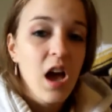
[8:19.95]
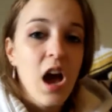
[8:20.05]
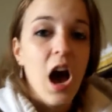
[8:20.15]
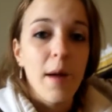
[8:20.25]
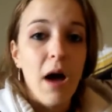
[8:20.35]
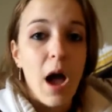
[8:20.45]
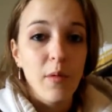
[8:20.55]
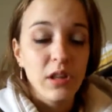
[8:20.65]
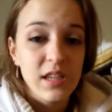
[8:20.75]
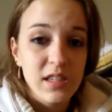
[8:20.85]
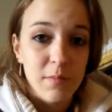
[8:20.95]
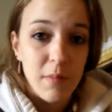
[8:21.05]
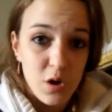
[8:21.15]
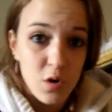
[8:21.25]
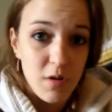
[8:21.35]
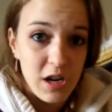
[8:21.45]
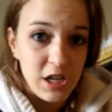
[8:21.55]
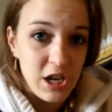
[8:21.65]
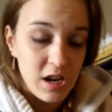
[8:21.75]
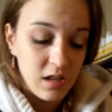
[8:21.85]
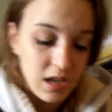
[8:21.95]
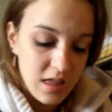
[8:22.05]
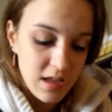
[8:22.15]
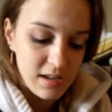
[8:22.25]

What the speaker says: I will list my couponing channel in the